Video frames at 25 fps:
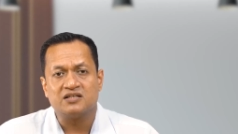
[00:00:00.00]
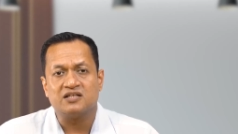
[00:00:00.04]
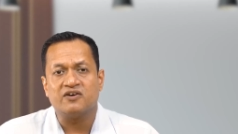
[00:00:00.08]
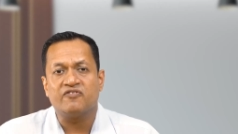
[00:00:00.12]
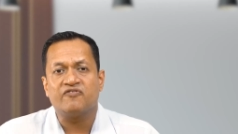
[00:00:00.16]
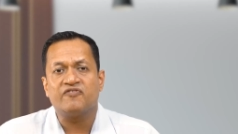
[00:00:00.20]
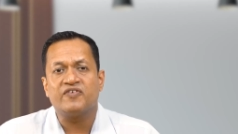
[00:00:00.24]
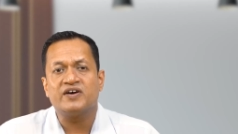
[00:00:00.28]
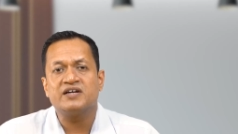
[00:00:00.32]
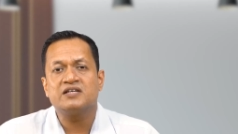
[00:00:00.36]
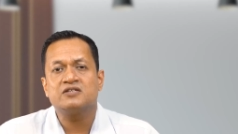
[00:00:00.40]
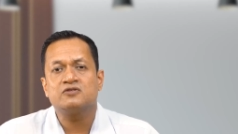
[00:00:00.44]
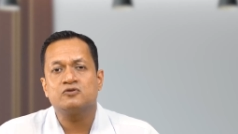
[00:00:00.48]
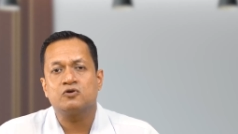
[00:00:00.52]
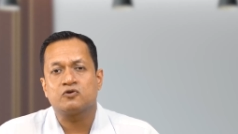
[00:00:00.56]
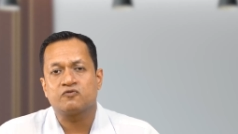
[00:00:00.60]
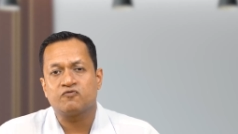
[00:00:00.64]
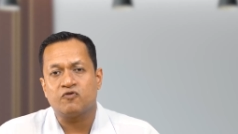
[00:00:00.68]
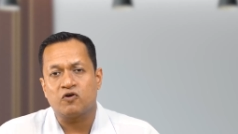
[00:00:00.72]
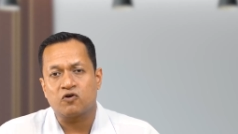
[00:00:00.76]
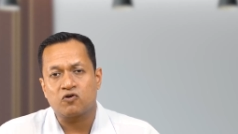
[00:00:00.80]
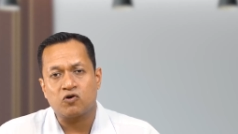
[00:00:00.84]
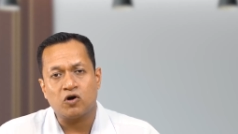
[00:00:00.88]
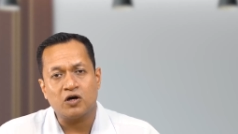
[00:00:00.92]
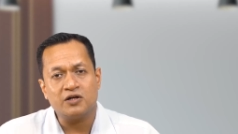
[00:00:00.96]
the funds look
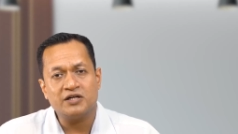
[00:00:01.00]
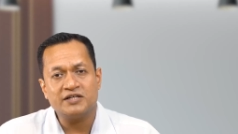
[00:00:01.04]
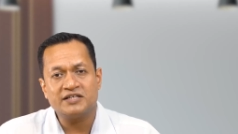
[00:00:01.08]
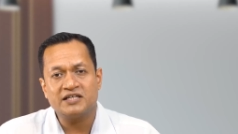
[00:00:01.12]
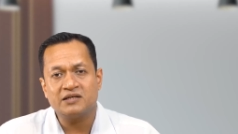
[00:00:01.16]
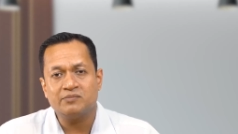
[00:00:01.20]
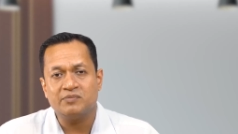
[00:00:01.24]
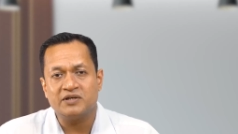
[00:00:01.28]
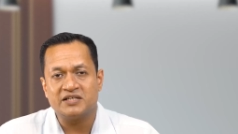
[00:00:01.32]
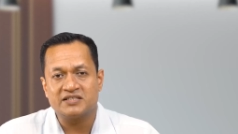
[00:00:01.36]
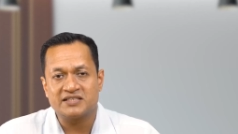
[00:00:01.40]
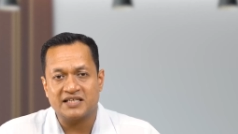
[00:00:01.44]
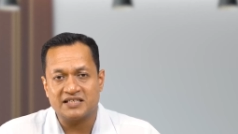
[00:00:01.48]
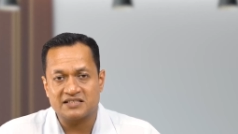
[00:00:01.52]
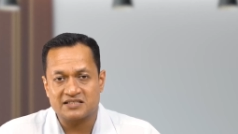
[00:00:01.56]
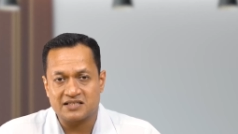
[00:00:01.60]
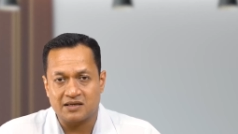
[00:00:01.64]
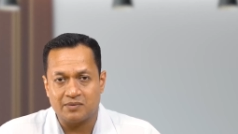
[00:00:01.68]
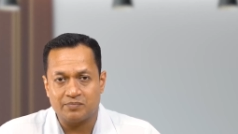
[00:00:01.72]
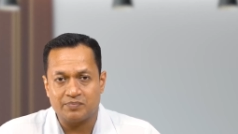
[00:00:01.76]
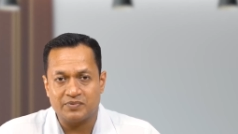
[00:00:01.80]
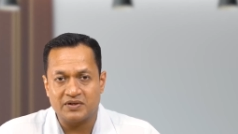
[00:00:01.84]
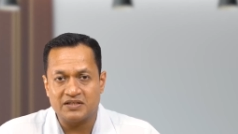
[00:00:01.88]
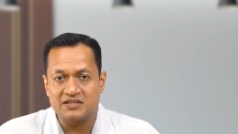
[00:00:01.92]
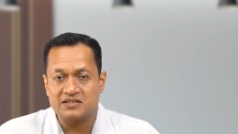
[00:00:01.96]
for quality mid-sized
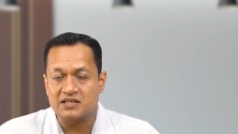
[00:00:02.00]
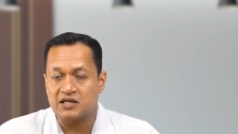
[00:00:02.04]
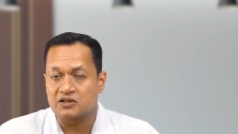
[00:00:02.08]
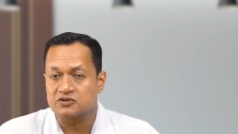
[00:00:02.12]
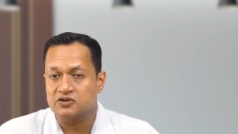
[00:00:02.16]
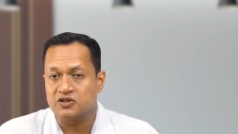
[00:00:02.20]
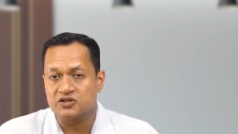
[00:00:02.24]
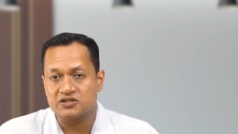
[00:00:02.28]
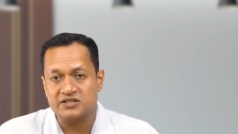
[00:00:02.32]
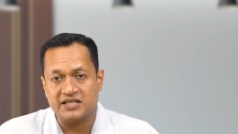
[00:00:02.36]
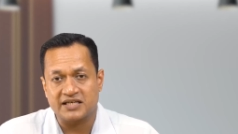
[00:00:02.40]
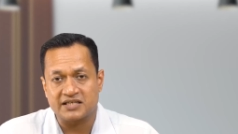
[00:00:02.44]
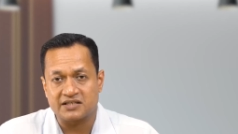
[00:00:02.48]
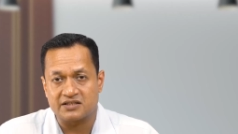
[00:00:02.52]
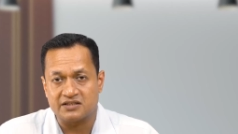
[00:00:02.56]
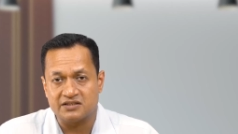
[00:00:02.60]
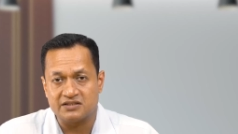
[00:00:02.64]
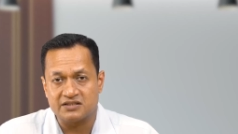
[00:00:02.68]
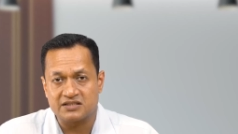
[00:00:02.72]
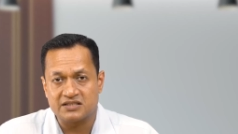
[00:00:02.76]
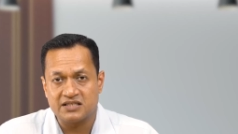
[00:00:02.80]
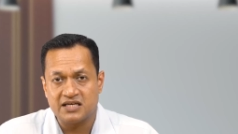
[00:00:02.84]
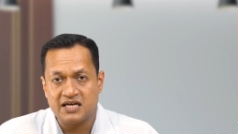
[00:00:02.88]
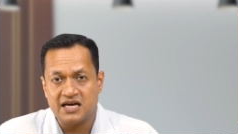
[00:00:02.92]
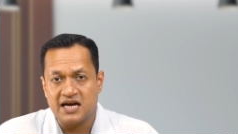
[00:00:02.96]
companies across
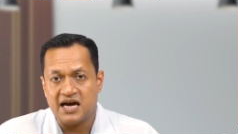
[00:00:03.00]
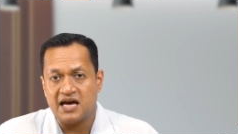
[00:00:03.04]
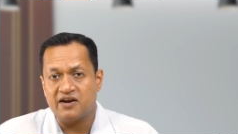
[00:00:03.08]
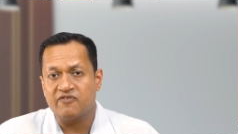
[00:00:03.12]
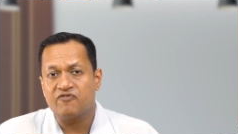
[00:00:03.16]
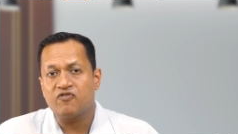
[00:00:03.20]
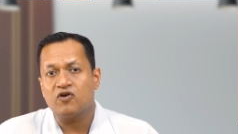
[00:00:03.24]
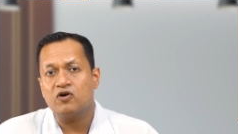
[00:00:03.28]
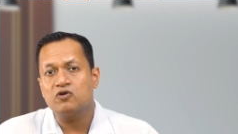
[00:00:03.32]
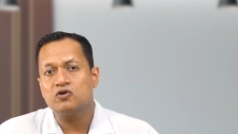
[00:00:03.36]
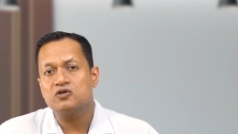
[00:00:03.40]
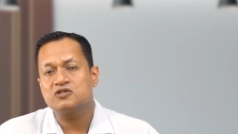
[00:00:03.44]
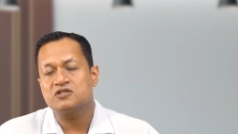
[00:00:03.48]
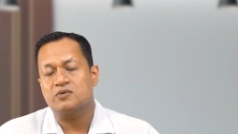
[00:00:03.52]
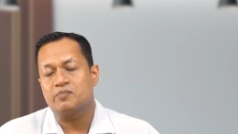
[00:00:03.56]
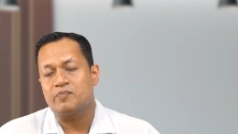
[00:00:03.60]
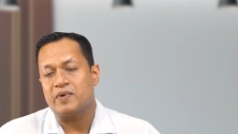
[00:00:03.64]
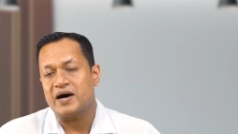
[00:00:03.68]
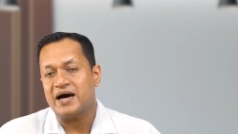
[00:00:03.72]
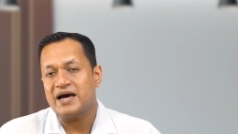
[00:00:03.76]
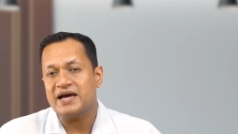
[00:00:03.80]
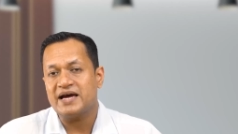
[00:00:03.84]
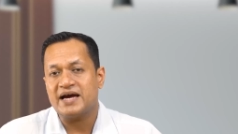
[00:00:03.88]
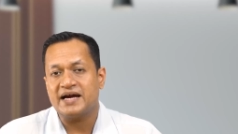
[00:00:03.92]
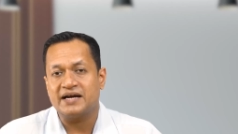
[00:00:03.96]
sectors and follows a
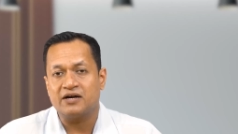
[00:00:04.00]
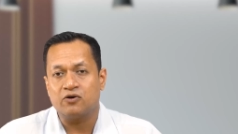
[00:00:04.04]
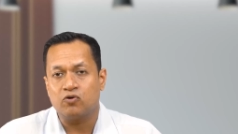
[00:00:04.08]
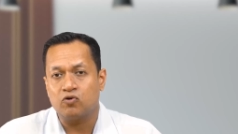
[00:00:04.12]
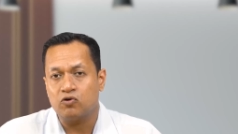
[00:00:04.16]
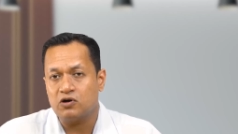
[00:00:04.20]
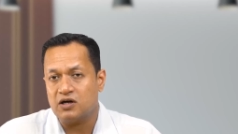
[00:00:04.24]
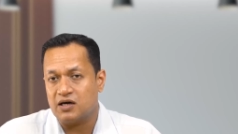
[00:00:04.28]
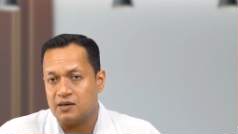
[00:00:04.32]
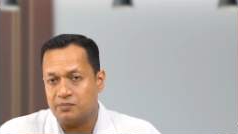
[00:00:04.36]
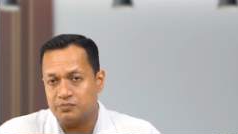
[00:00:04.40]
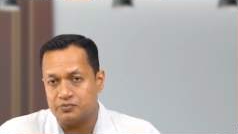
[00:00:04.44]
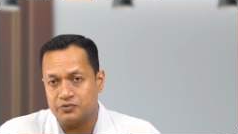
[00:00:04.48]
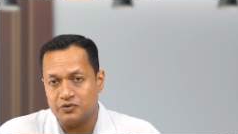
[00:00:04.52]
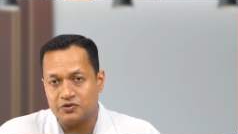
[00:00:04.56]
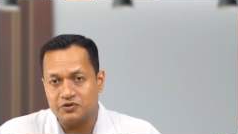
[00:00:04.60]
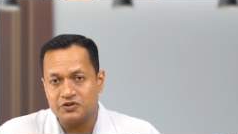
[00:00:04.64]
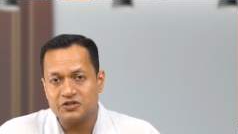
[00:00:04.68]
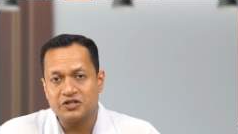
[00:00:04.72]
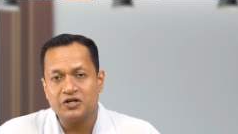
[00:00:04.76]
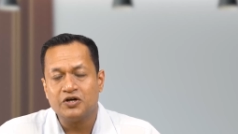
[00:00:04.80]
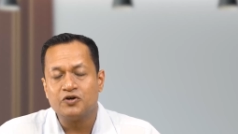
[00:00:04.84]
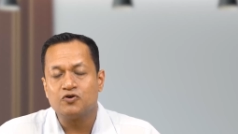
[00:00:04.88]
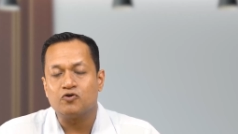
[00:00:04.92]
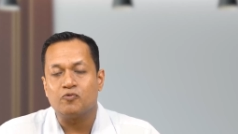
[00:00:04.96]
buy and hold
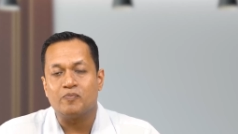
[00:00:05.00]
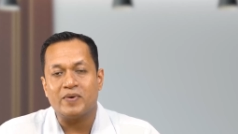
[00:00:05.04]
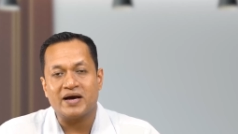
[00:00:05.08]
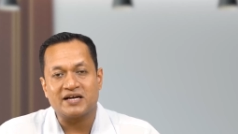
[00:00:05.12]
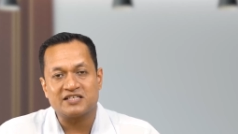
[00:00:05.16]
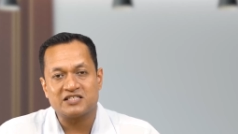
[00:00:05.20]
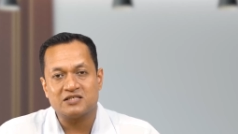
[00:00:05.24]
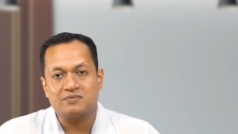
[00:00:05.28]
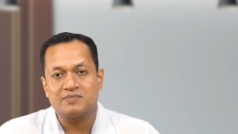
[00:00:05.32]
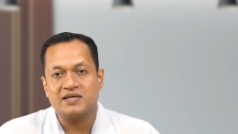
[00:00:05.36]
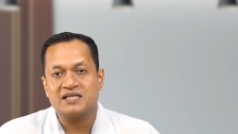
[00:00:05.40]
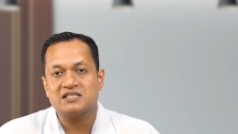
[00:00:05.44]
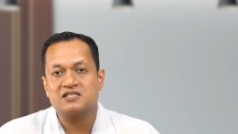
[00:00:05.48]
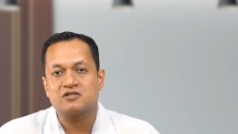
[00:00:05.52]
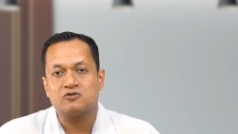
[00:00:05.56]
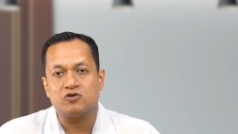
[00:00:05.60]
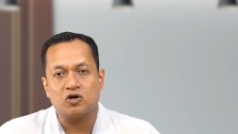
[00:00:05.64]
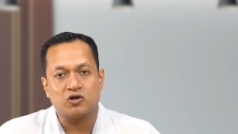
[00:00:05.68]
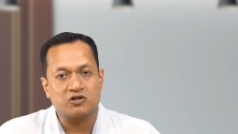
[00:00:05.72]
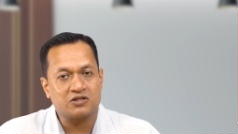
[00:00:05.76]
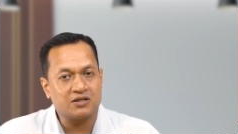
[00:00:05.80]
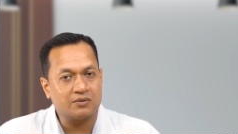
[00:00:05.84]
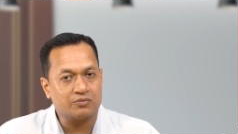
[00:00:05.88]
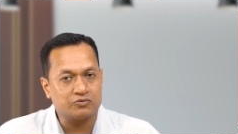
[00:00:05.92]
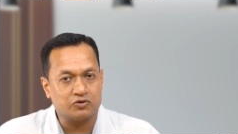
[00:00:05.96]
approach to maximize
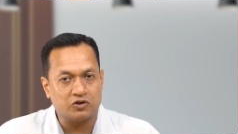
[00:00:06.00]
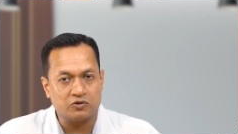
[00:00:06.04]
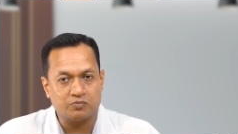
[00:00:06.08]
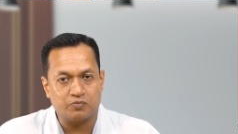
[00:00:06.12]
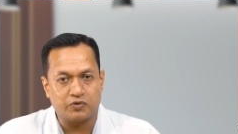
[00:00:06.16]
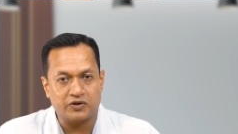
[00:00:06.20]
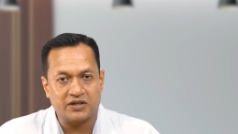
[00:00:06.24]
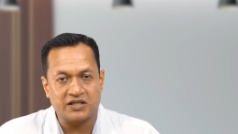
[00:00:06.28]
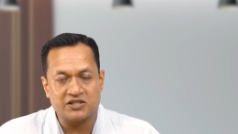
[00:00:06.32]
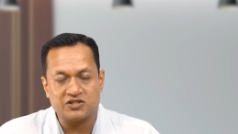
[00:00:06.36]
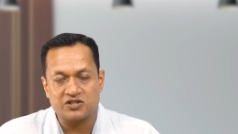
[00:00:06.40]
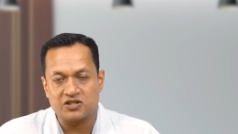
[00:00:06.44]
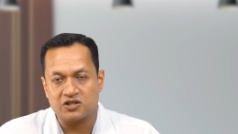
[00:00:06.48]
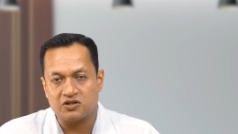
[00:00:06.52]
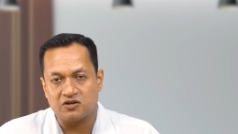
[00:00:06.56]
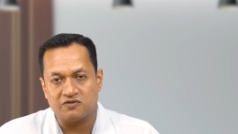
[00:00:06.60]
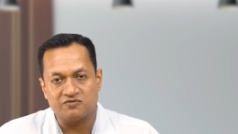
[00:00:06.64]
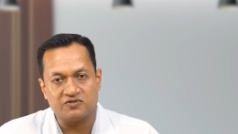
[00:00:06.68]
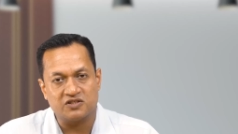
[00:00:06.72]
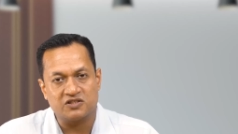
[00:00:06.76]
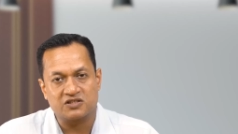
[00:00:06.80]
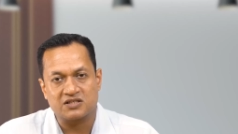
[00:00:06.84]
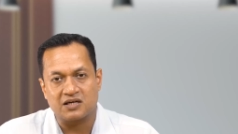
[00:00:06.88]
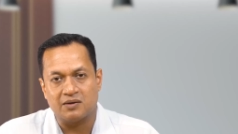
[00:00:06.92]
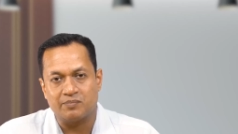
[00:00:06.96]
long-term growth potential of
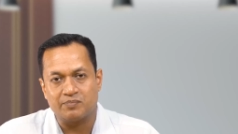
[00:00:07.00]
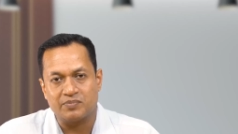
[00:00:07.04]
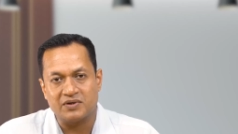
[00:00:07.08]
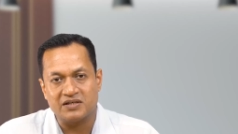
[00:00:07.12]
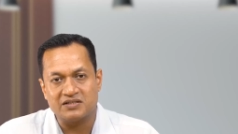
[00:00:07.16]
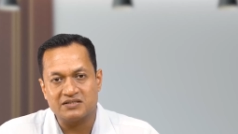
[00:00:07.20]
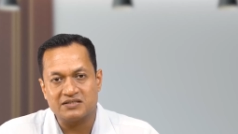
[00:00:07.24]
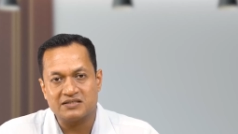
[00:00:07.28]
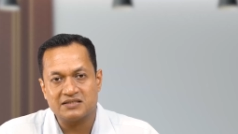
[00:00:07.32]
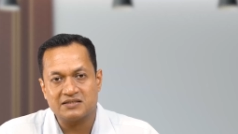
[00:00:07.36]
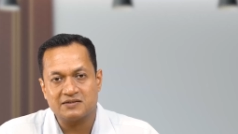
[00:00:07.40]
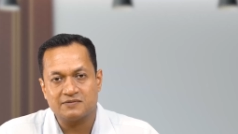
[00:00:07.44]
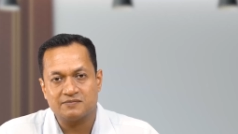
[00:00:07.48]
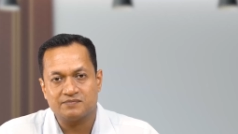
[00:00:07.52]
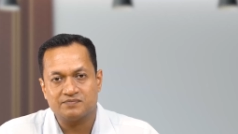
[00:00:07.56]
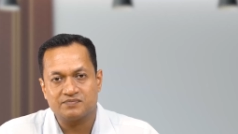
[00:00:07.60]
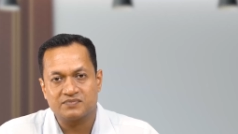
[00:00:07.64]
these companies.